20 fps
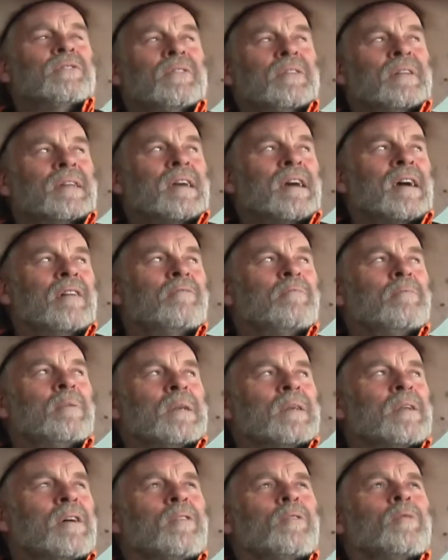turning over,
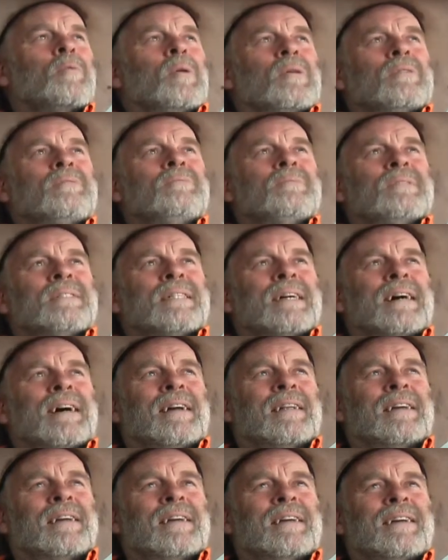but no quads were
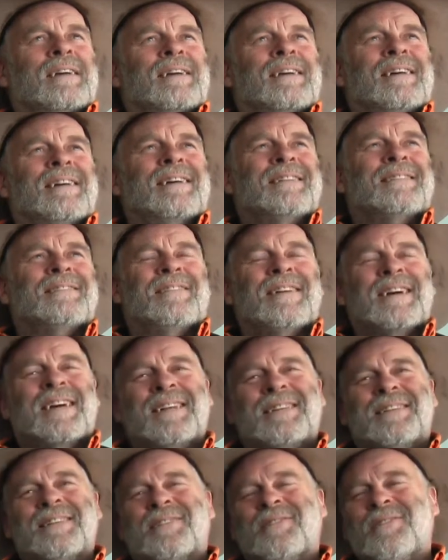starting. So I
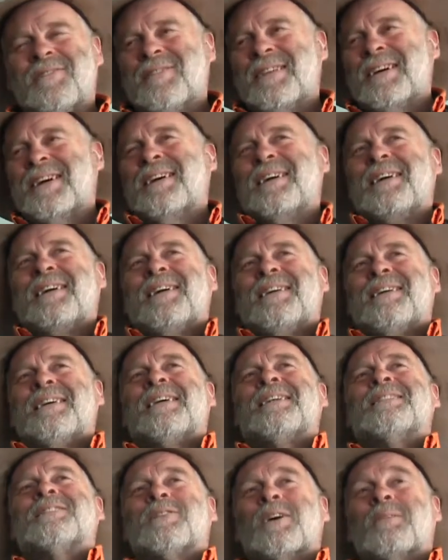had to call a
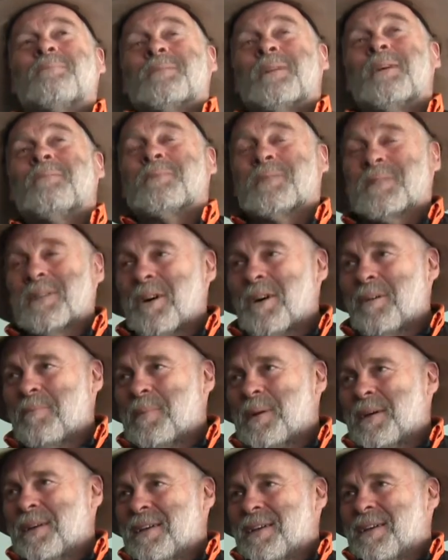stop, stop,
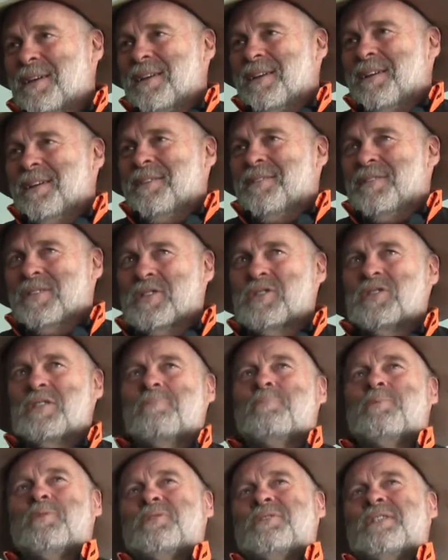stop. This is
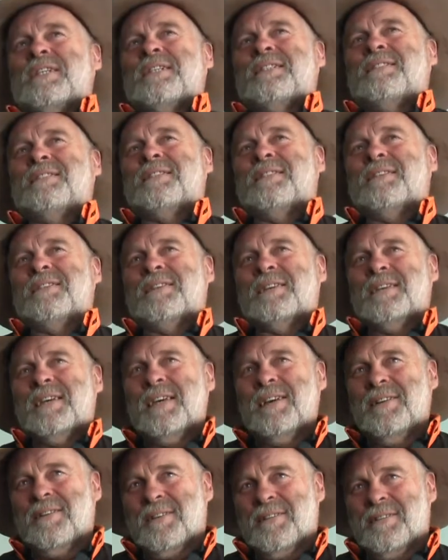the procedure.
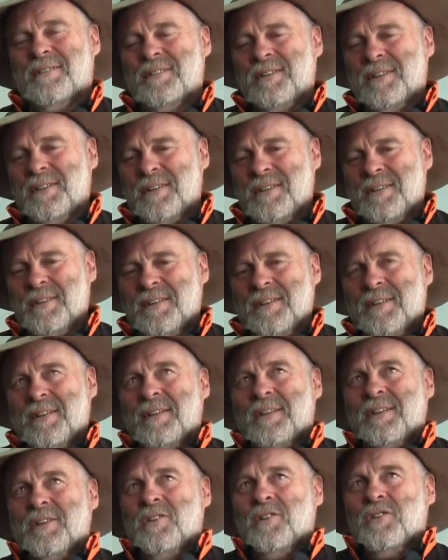Key on,
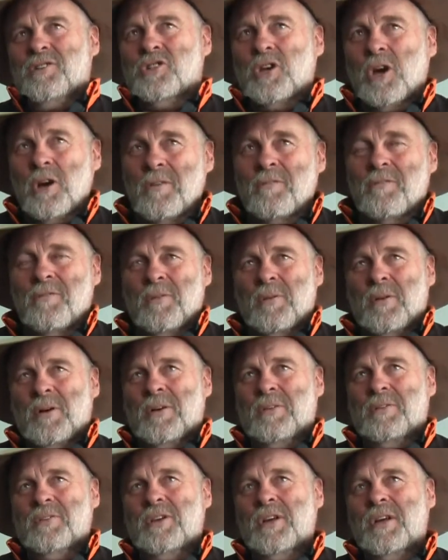choke full
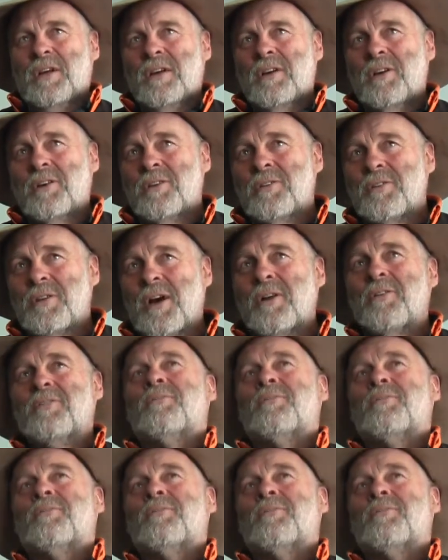on, no